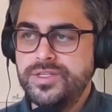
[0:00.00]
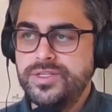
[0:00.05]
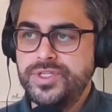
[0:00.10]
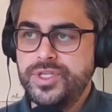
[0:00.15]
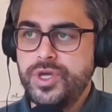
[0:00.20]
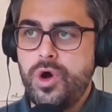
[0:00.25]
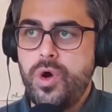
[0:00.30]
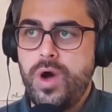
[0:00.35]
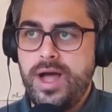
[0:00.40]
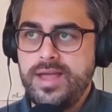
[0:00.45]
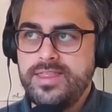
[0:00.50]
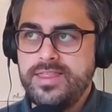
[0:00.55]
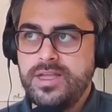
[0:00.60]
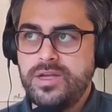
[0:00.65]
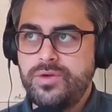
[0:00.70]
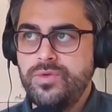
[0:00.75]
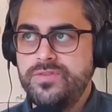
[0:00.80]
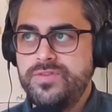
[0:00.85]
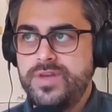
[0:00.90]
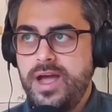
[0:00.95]
So I
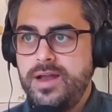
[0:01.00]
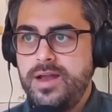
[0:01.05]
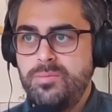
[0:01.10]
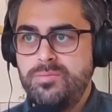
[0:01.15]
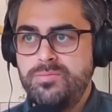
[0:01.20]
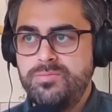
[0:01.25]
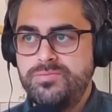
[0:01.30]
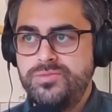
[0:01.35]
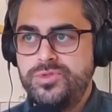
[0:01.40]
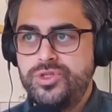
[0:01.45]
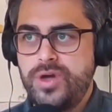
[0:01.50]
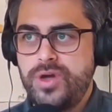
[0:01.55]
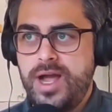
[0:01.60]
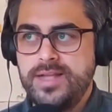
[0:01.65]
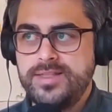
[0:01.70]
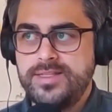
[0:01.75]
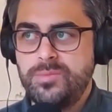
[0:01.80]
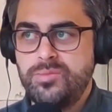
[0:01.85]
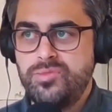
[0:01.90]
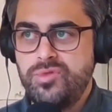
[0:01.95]
think we've kind of
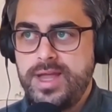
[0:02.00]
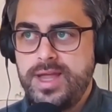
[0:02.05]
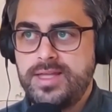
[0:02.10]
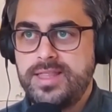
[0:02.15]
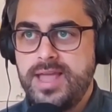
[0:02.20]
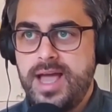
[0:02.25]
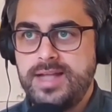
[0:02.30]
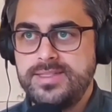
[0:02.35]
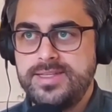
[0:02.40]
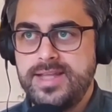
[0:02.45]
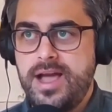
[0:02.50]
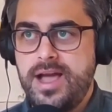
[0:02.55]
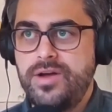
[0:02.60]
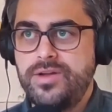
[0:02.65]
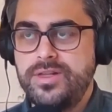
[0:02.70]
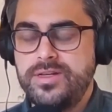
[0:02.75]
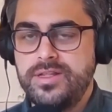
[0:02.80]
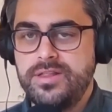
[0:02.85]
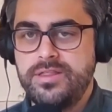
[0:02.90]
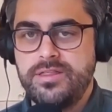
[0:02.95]
tried to break that
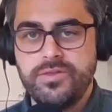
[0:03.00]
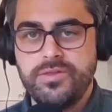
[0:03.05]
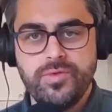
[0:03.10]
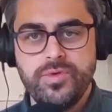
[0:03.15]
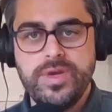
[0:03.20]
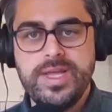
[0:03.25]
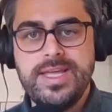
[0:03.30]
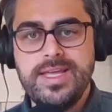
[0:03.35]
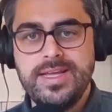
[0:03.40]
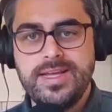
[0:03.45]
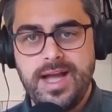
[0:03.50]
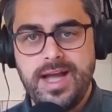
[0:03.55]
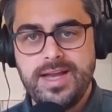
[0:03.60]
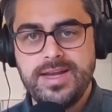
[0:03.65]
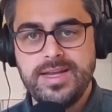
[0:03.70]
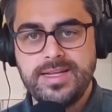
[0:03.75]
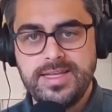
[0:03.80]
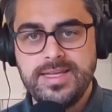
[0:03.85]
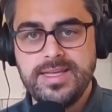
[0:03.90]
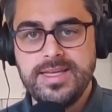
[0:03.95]
down into three
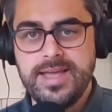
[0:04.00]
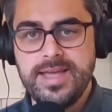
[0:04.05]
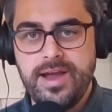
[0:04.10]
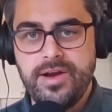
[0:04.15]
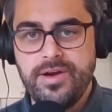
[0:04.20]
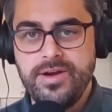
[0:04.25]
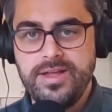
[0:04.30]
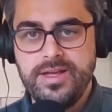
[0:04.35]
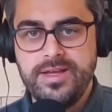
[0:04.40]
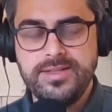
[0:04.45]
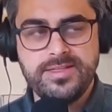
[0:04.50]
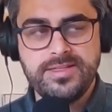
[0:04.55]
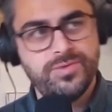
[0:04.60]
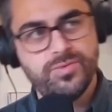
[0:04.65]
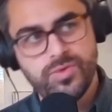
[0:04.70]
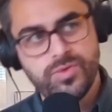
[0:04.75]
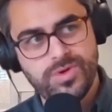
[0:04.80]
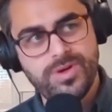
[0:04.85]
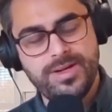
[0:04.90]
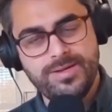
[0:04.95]
kind of key areas,
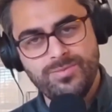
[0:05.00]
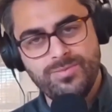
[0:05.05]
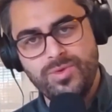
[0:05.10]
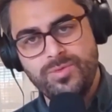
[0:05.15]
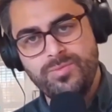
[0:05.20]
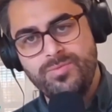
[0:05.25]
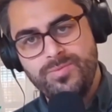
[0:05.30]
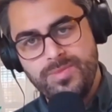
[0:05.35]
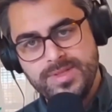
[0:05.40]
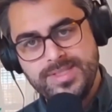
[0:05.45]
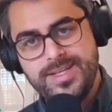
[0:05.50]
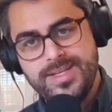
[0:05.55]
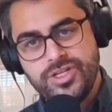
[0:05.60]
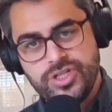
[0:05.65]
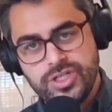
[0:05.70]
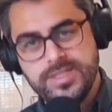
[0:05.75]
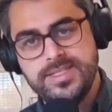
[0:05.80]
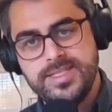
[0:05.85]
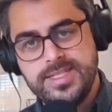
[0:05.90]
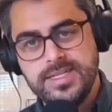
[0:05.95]
and we're
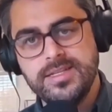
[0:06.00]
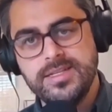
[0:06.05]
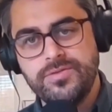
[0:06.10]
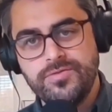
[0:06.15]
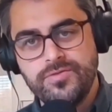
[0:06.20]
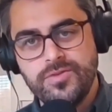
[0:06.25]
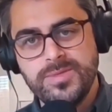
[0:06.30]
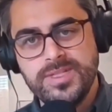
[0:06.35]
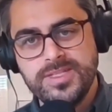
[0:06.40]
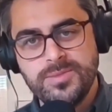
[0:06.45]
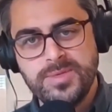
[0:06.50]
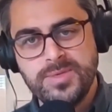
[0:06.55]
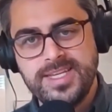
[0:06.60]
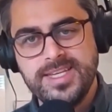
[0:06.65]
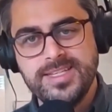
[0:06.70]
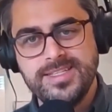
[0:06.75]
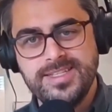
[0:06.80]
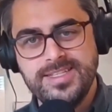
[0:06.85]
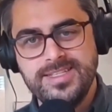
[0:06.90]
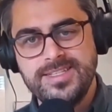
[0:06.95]
essentially stealing from this
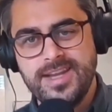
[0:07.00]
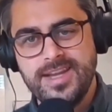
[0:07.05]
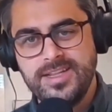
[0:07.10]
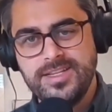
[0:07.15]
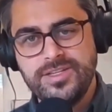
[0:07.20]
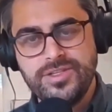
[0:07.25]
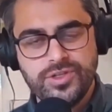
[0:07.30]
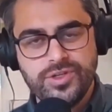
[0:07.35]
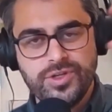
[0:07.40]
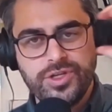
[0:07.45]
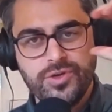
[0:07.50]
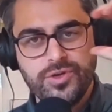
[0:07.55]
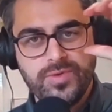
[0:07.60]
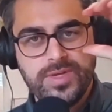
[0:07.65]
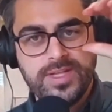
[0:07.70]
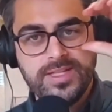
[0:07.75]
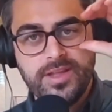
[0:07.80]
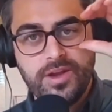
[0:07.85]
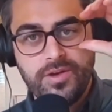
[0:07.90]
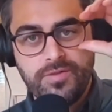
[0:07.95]
McKinsey study, so you can
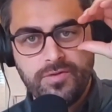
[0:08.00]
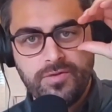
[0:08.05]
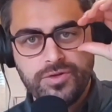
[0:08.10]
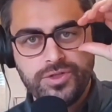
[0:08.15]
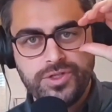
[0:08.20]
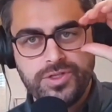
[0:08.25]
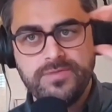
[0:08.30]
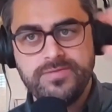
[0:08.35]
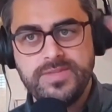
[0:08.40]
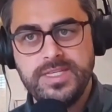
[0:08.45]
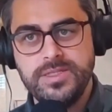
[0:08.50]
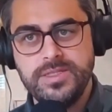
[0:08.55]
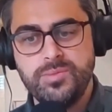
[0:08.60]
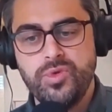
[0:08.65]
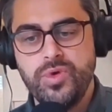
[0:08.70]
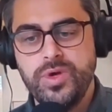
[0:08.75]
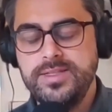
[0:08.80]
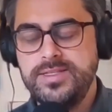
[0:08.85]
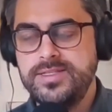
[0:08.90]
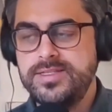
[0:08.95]
read their version of these
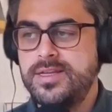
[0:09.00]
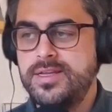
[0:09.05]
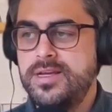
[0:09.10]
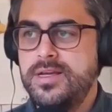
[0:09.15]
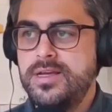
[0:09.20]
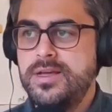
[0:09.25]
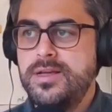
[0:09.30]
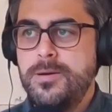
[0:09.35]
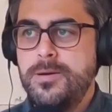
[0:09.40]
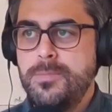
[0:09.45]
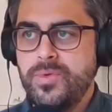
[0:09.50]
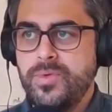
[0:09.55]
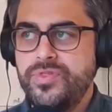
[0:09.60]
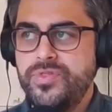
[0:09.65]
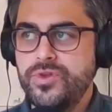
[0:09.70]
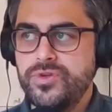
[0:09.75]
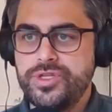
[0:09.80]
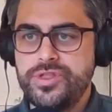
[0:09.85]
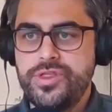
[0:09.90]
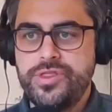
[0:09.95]
points.
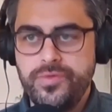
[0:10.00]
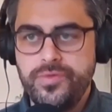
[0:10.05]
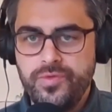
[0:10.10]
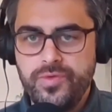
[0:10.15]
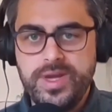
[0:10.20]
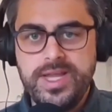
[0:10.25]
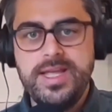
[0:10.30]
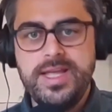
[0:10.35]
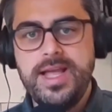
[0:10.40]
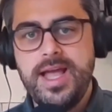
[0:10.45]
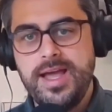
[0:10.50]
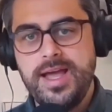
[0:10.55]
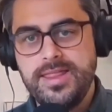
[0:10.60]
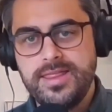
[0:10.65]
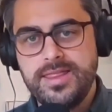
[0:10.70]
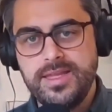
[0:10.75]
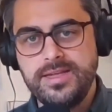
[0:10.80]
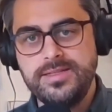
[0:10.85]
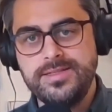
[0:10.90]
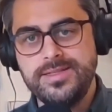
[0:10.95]
But there's three, I
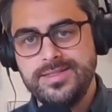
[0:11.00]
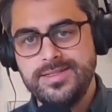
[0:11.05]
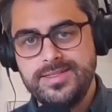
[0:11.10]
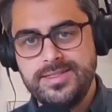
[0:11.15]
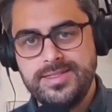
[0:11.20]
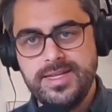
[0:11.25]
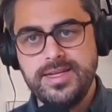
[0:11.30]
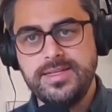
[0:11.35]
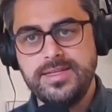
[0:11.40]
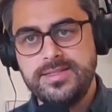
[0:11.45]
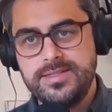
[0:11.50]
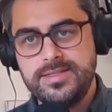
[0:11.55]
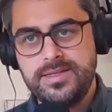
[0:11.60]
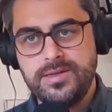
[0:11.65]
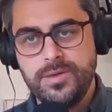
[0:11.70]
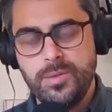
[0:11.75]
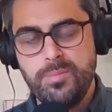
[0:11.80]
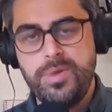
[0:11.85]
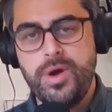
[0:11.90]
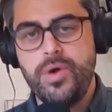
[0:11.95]
think, distinct
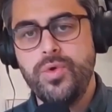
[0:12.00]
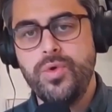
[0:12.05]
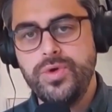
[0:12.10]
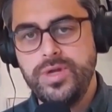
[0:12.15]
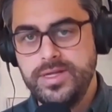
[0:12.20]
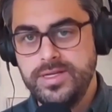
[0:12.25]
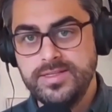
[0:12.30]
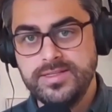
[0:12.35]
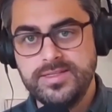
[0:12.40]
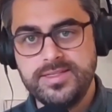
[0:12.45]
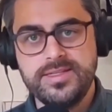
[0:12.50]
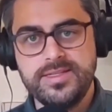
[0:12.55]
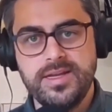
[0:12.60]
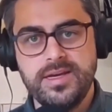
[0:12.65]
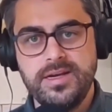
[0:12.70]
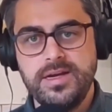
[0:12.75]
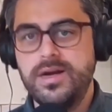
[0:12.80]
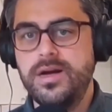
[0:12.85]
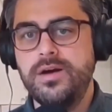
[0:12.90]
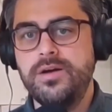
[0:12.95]
components
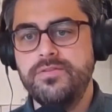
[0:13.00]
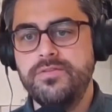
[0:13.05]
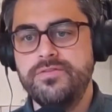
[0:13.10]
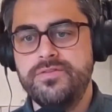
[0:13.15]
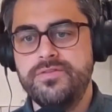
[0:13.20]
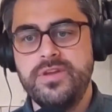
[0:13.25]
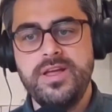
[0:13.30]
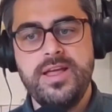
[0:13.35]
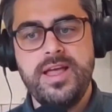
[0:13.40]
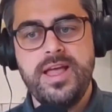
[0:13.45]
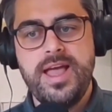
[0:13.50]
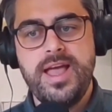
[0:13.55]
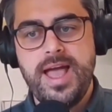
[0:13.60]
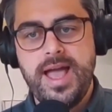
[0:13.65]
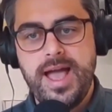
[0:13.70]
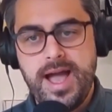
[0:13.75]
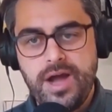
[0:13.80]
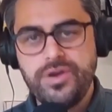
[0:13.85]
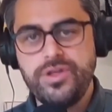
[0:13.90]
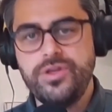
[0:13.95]
of
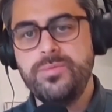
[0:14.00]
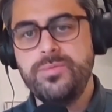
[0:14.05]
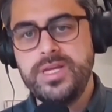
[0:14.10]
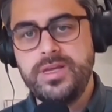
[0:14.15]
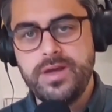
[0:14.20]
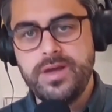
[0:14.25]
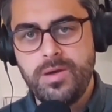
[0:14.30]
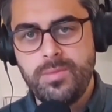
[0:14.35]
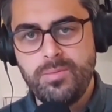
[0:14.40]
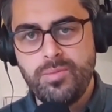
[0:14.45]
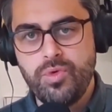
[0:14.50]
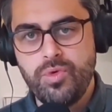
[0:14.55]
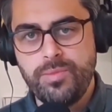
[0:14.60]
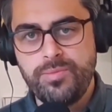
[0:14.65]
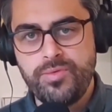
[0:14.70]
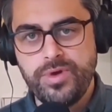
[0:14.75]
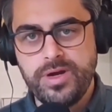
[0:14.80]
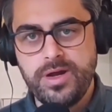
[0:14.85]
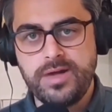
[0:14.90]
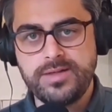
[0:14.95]
how do you become more
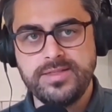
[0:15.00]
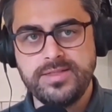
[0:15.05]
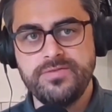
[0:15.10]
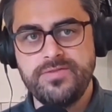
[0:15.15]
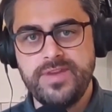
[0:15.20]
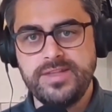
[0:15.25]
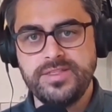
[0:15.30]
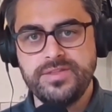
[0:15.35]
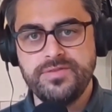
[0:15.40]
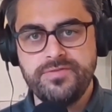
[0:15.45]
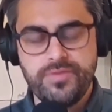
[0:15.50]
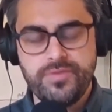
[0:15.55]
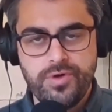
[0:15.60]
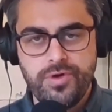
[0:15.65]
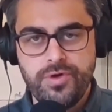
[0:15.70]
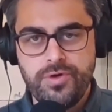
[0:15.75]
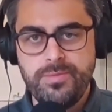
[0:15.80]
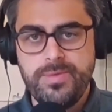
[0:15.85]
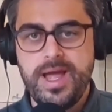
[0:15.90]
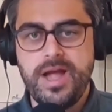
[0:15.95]
productive as a
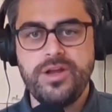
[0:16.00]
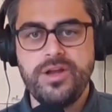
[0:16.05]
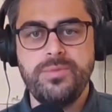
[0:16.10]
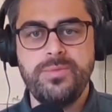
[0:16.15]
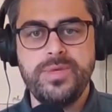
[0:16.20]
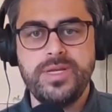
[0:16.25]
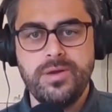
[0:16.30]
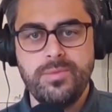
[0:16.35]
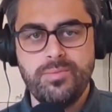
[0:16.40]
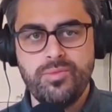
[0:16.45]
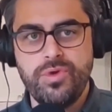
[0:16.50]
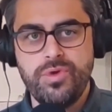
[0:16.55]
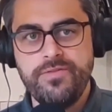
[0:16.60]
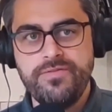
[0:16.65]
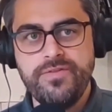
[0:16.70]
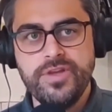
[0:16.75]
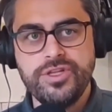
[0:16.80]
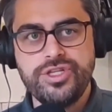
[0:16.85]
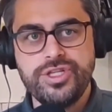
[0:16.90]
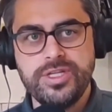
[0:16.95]
firm? How do you become more
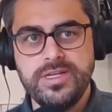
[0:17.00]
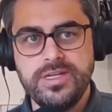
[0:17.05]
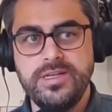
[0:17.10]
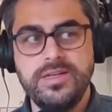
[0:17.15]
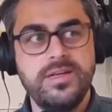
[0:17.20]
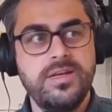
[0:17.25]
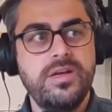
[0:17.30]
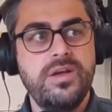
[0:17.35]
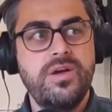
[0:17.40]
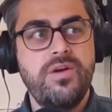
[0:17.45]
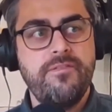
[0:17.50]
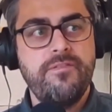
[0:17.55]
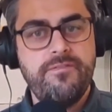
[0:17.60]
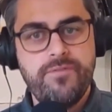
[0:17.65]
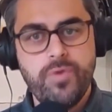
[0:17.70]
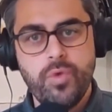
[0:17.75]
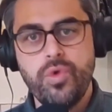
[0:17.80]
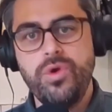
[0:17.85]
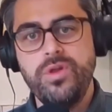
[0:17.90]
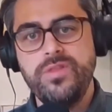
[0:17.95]
efficient
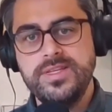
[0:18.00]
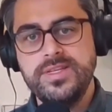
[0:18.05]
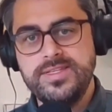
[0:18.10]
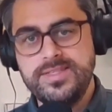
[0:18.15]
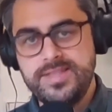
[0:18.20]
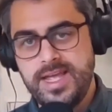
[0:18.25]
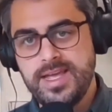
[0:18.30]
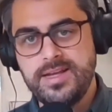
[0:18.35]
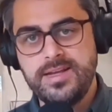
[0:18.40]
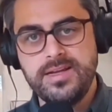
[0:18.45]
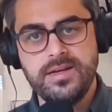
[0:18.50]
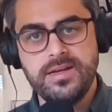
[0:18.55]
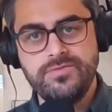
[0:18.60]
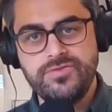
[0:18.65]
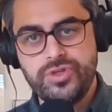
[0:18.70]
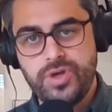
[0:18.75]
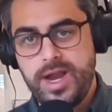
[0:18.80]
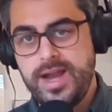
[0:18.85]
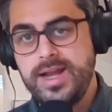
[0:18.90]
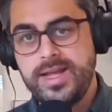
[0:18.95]
for the sake
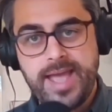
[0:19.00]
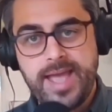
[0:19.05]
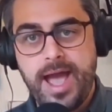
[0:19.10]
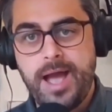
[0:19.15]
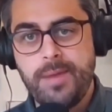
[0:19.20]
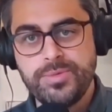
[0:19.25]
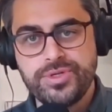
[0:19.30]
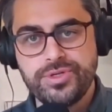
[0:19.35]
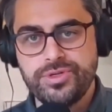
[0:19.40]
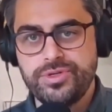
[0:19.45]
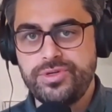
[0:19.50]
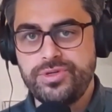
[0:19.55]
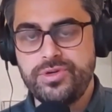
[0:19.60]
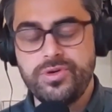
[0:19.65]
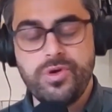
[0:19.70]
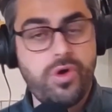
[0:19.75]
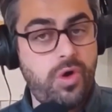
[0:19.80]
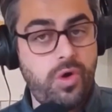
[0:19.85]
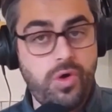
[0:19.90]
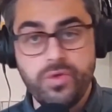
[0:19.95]
of trying to
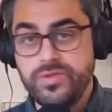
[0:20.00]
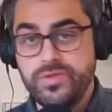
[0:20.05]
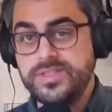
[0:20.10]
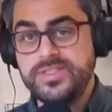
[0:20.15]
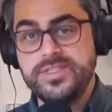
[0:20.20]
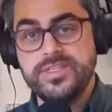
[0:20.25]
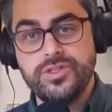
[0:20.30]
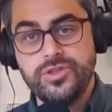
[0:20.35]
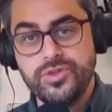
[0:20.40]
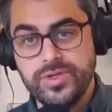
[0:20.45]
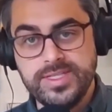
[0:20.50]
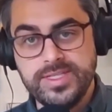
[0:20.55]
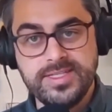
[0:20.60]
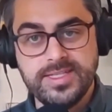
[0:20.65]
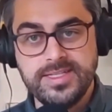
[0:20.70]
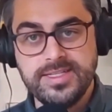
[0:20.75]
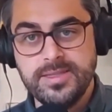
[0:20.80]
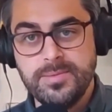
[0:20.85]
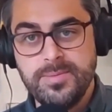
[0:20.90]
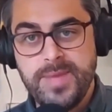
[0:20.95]
capture all this
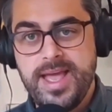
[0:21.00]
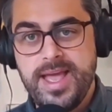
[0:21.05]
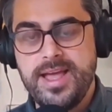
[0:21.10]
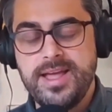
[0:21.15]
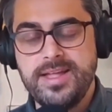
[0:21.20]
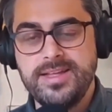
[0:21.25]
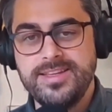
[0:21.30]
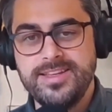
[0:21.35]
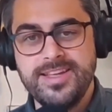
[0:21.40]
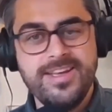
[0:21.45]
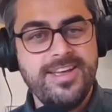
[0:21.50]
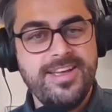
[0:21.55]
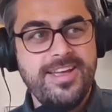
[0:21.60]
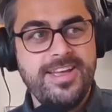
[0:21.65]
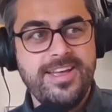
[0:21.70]
increasing demand?